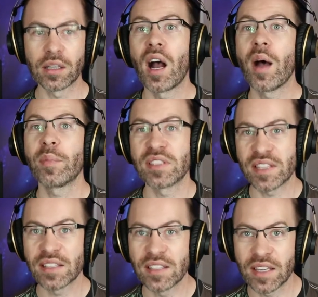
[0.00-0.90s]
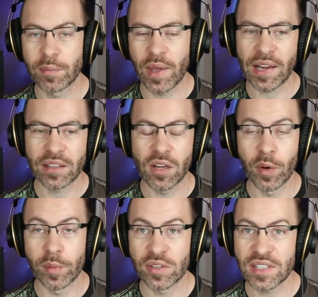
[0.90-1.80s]
compensate to get back in
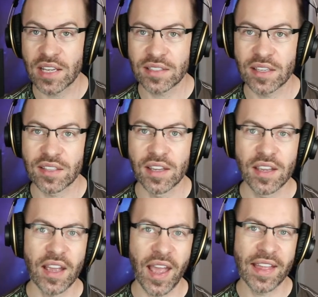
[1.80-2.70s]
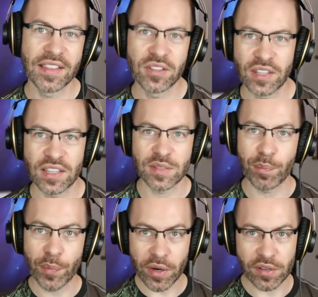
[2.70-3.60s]
homeostasis, and you get this
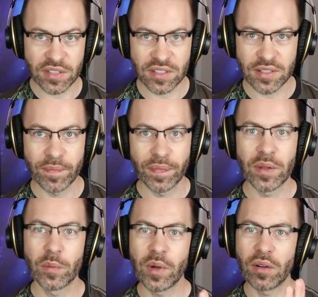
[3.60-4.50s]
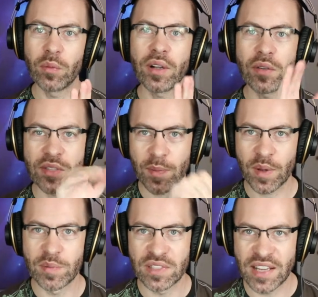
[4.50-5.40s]
burst. Well, what goes up
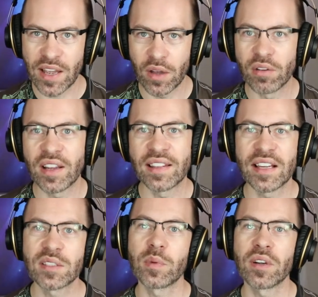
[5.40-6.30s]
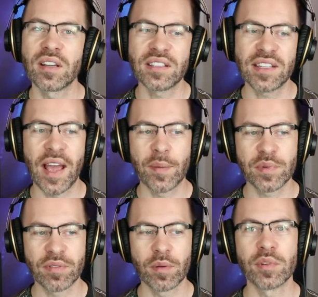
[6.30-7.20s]
comes down, and that's where it
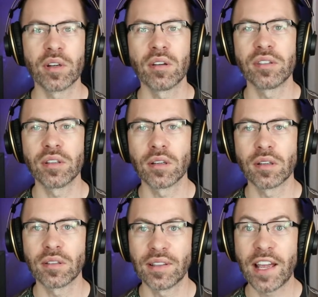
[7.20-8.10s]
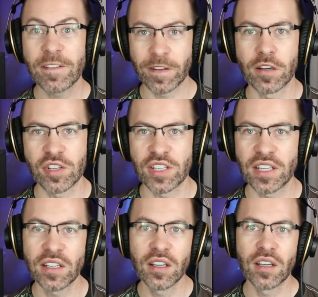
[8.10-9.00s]
taps from your life
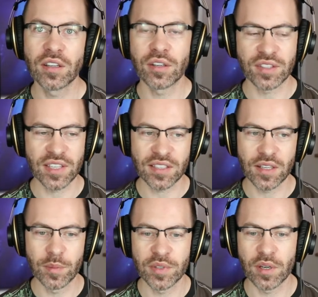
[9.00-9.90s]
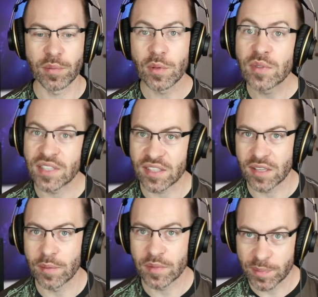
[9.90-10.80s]
energy, your systems, your immune
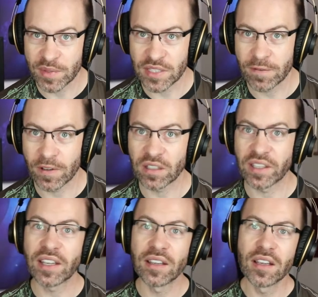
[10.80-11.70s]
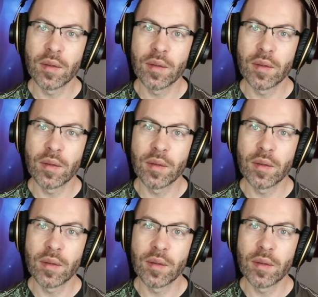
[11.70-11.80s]
system specifically,